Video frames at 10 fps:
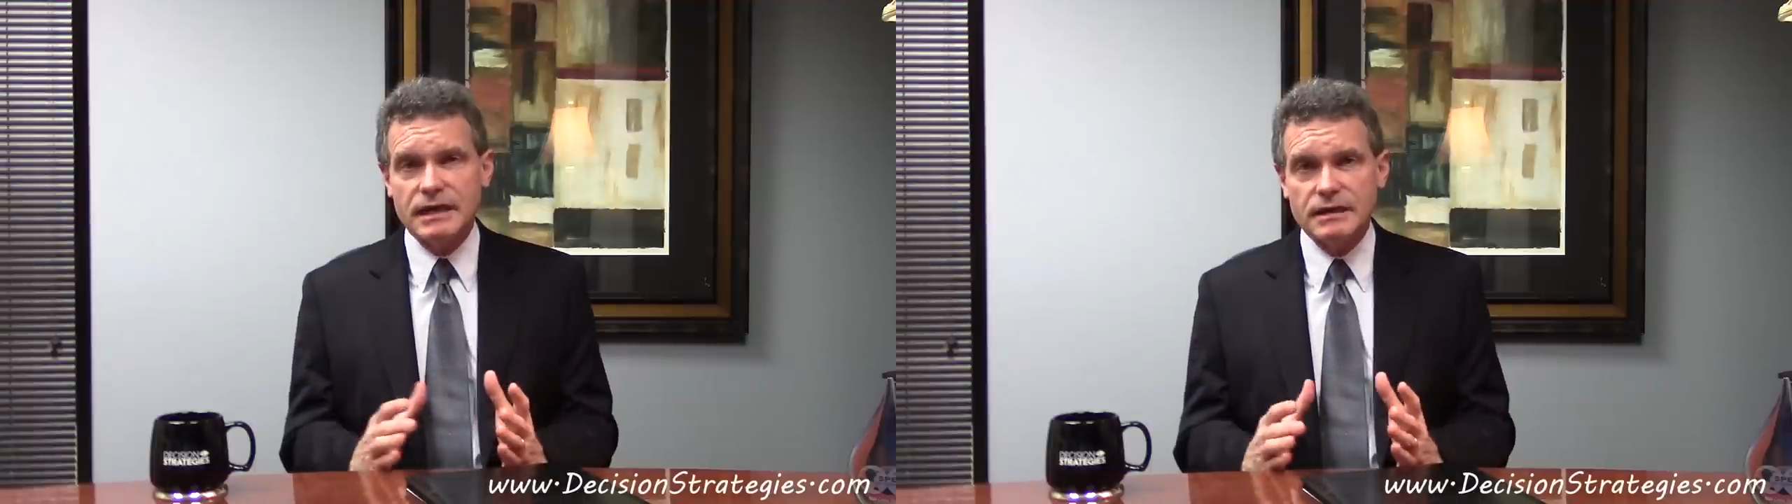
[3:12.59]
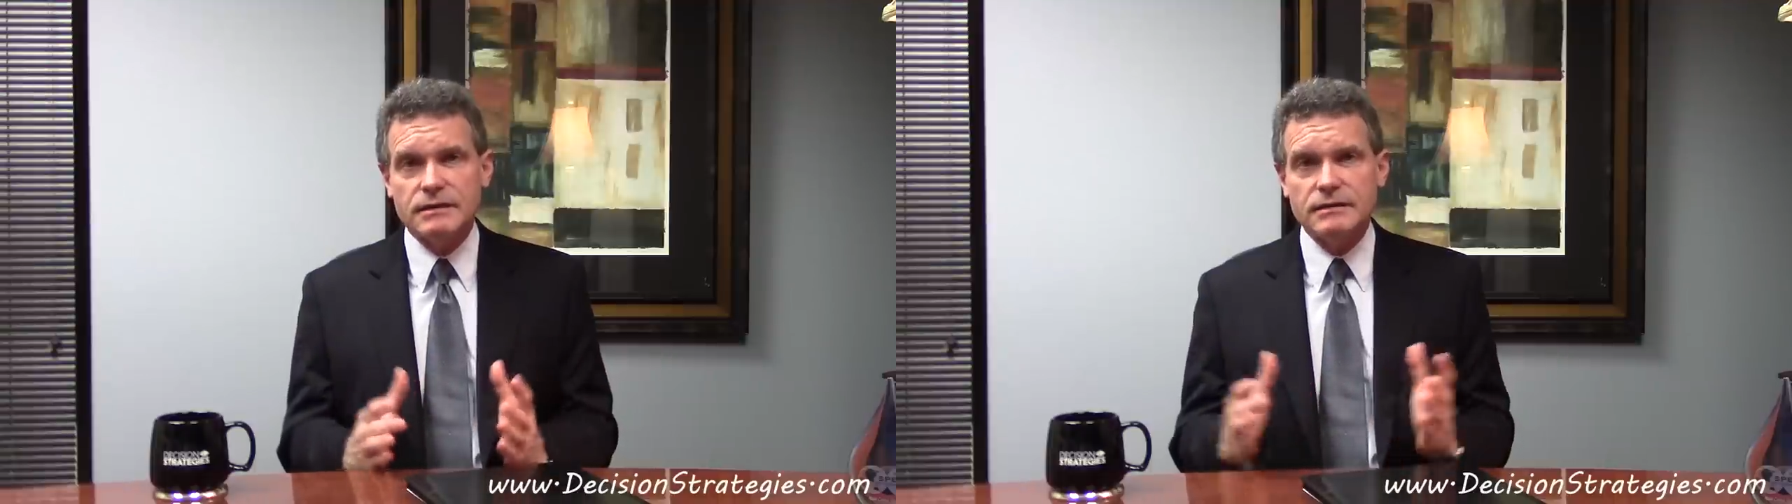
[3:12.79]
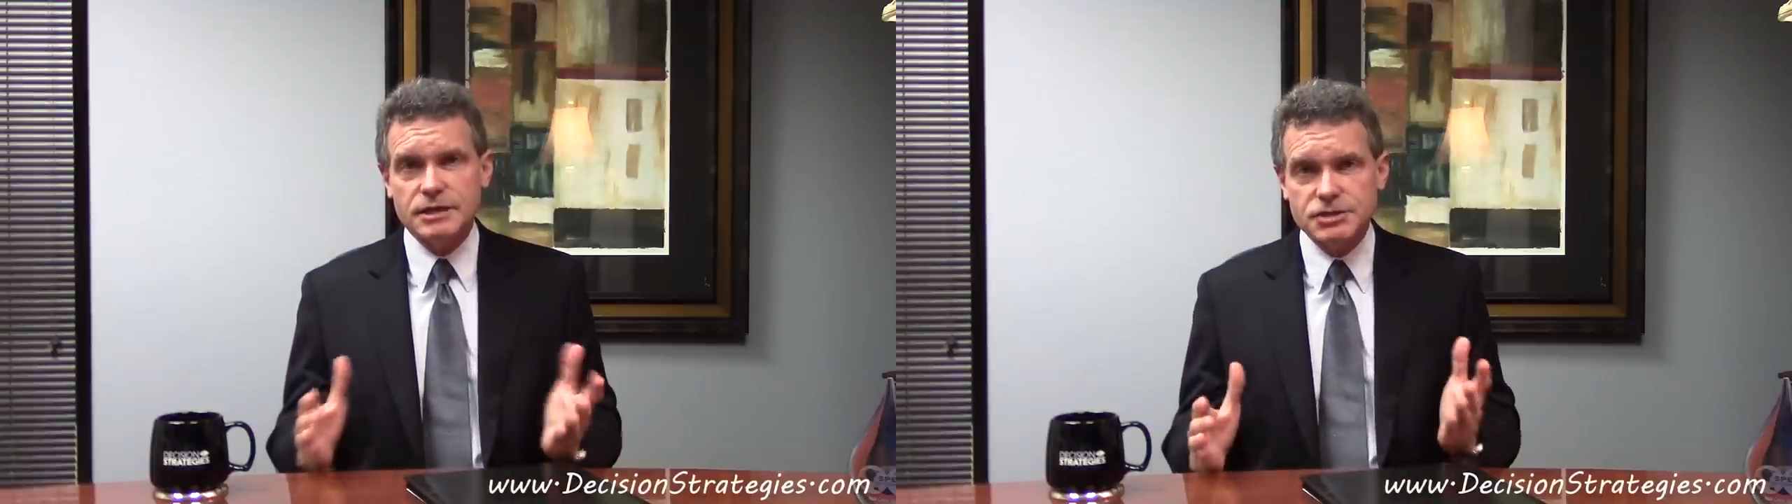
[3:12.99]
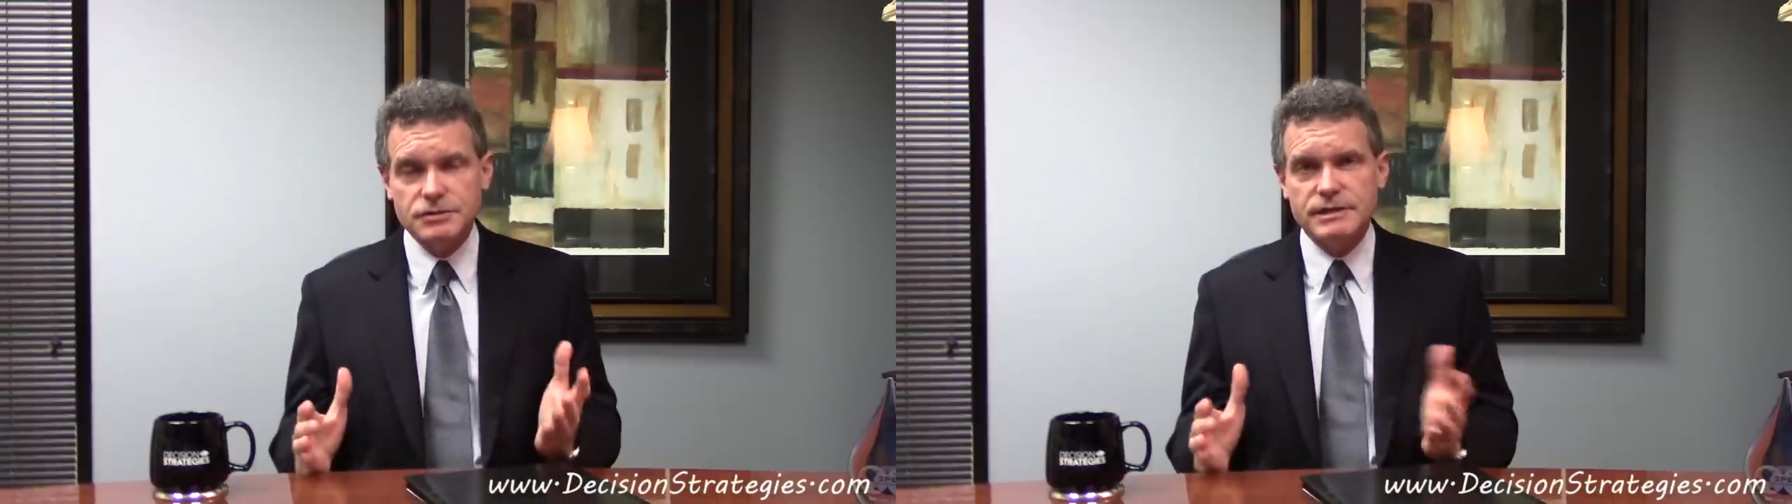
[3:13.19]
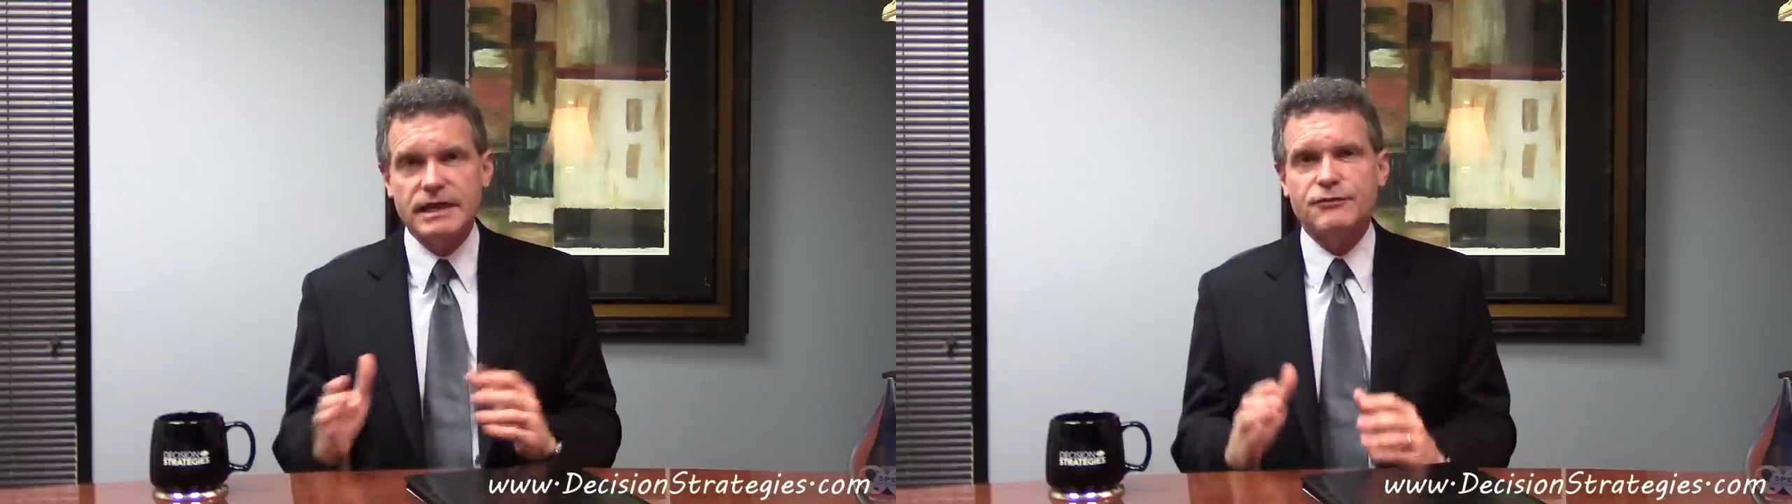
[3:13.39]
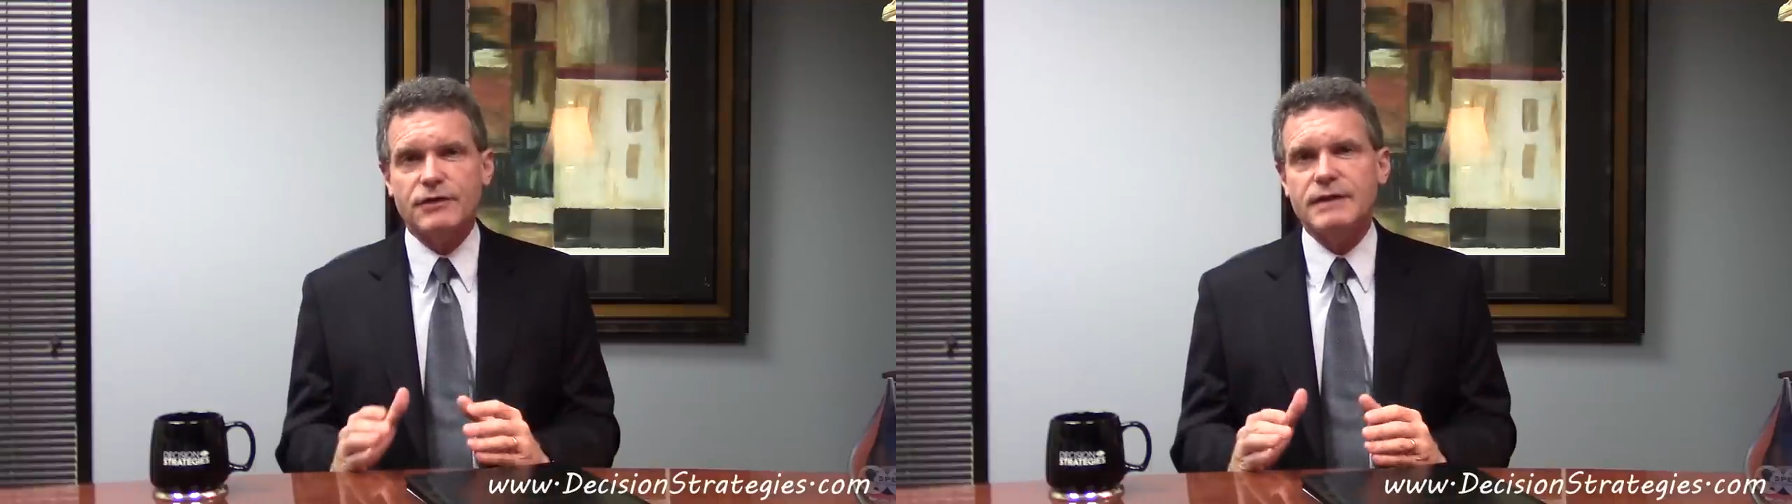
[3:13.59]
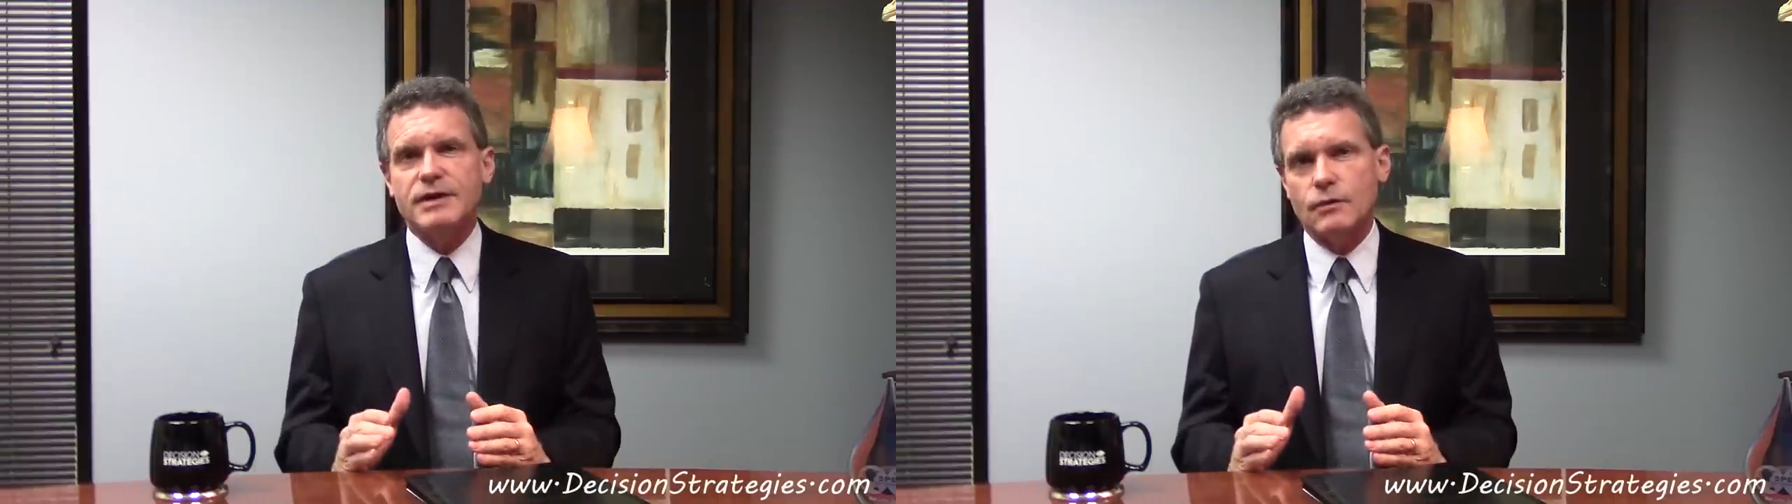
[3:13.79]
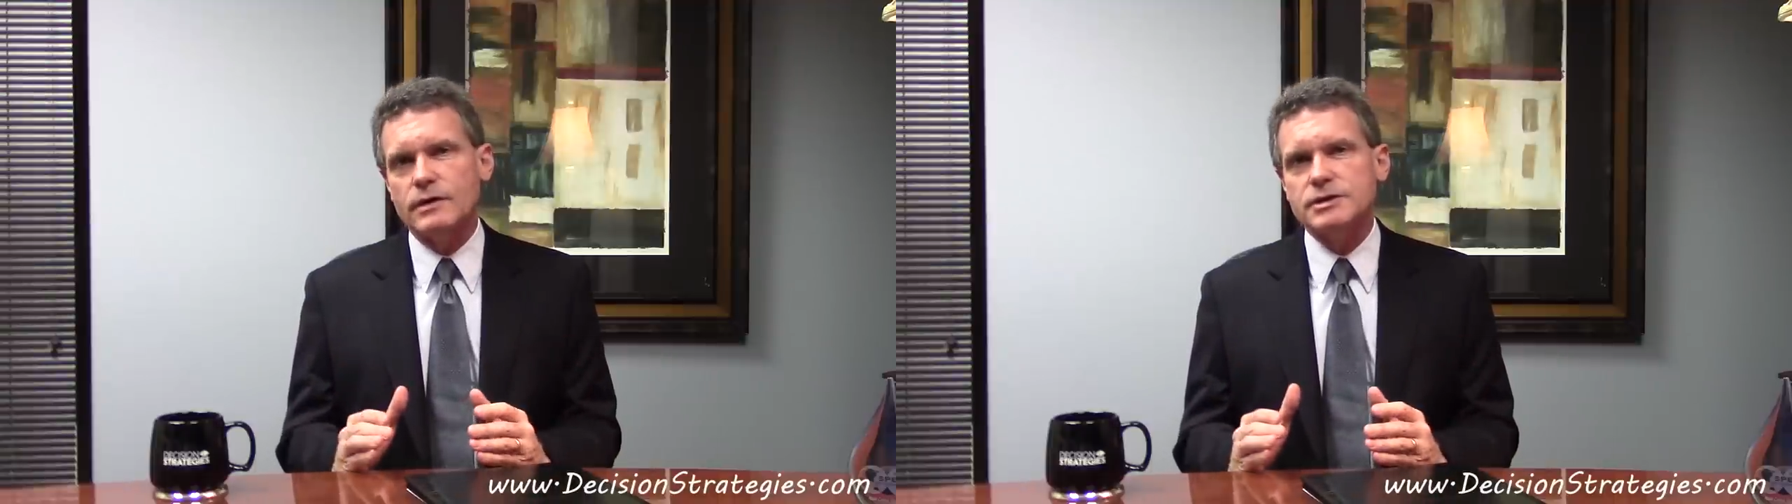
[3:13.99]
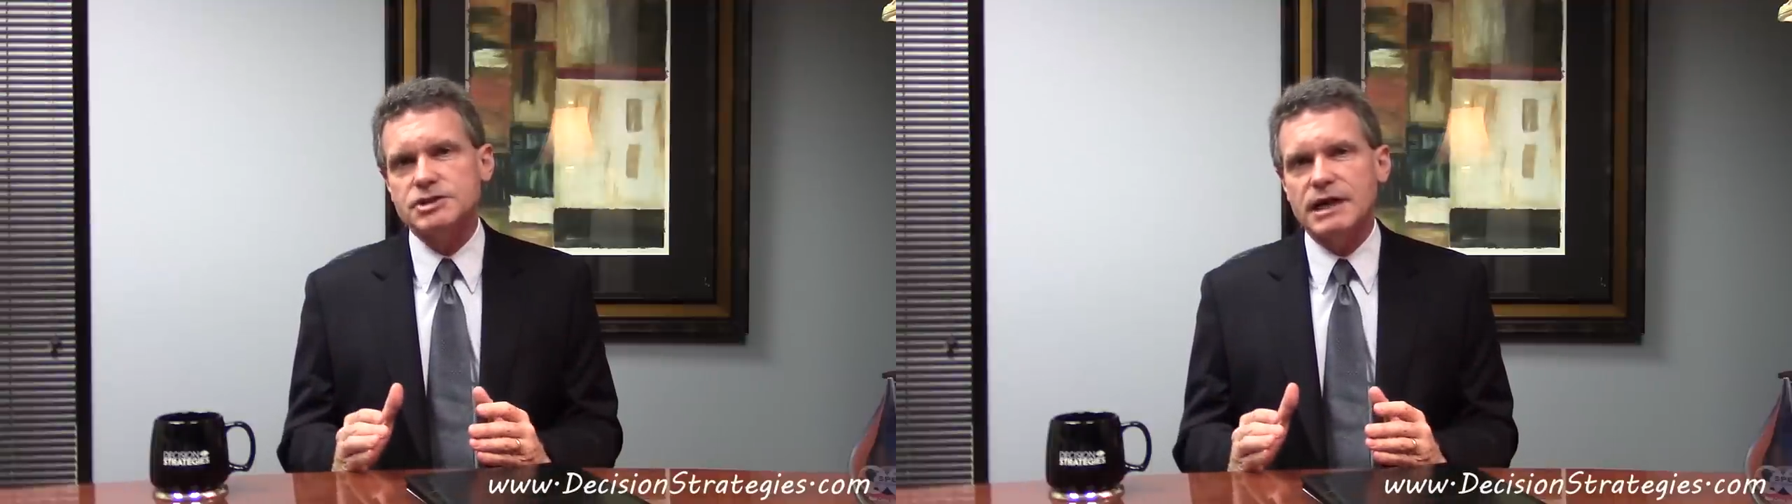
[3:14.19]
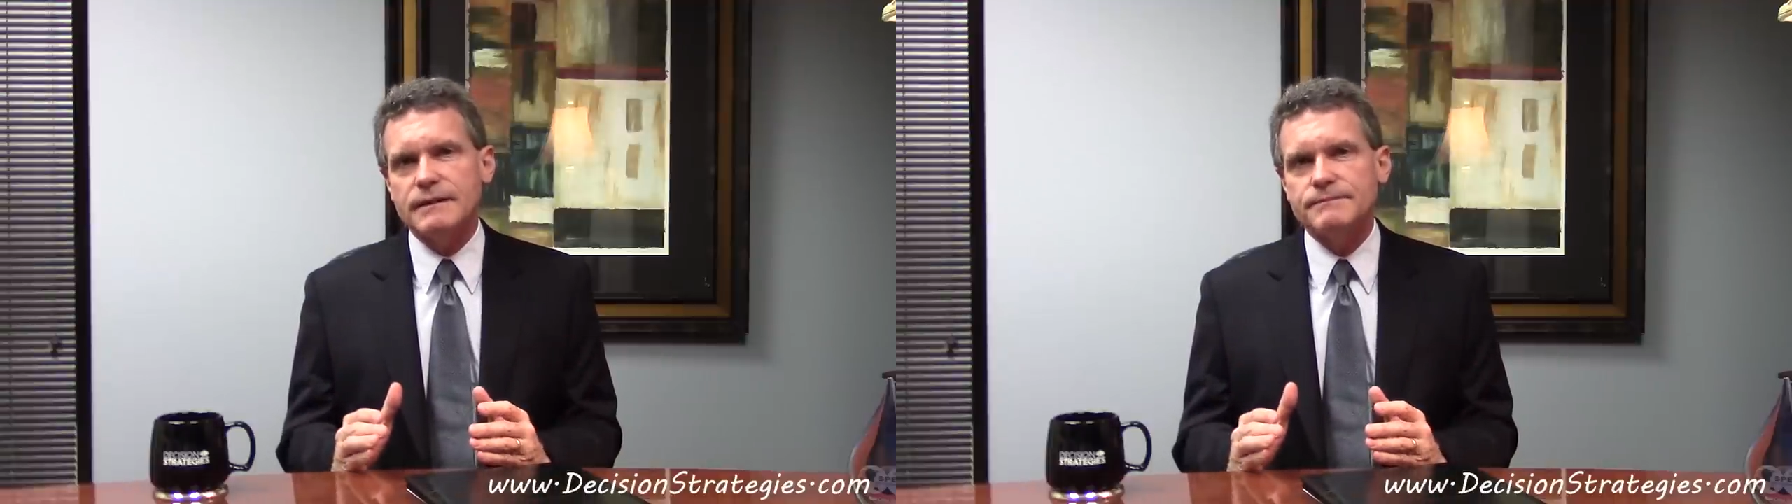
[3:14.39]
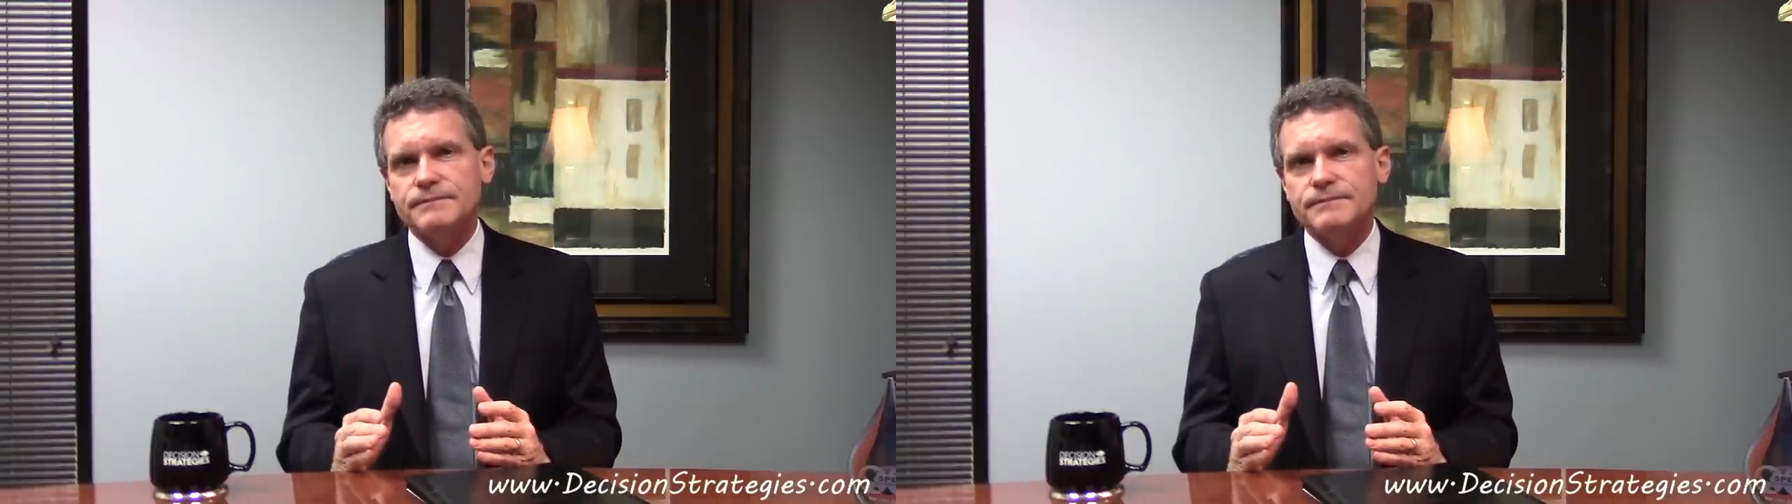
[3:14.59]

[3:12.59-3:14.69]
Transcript: in a two-day framing workshop.